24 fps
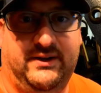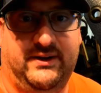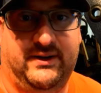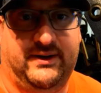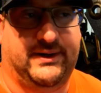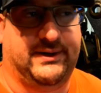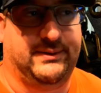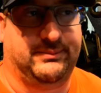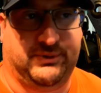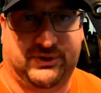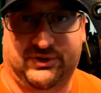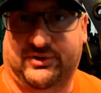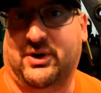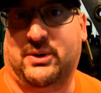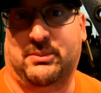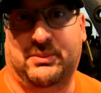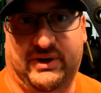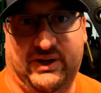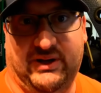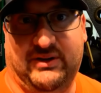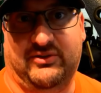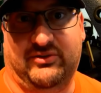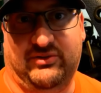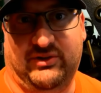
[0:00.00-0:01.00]

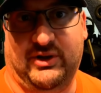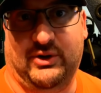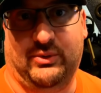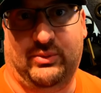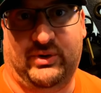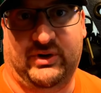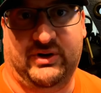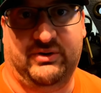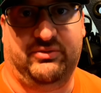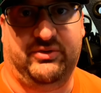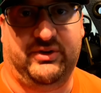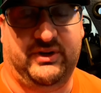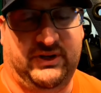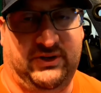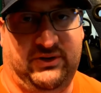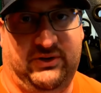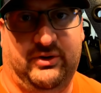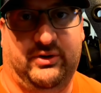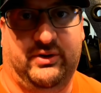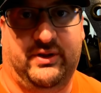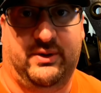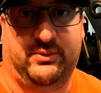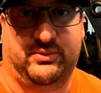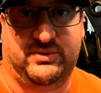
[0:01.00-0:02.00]
Guitarmageddon ZL1, if you didn't
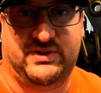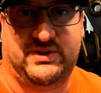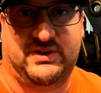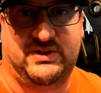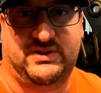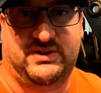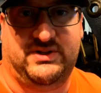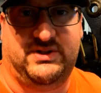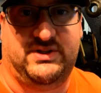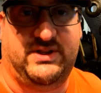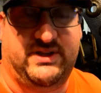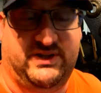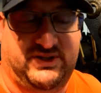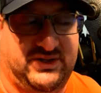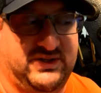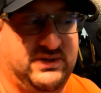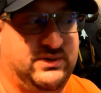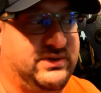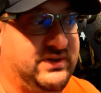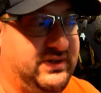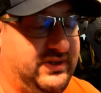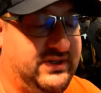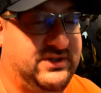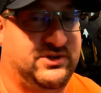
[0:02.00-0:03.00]
know, that was his.
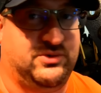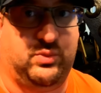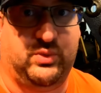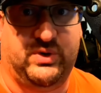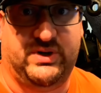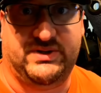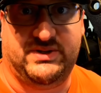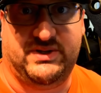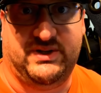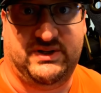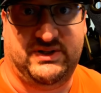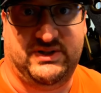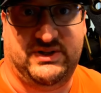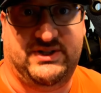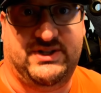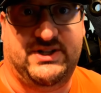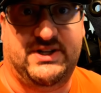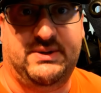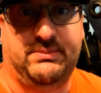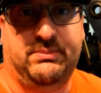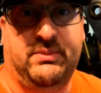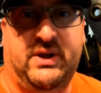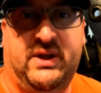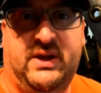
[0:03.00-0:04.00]
This was his
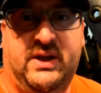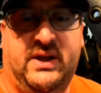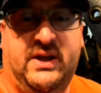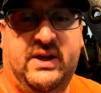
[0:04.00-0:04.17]
Jeep.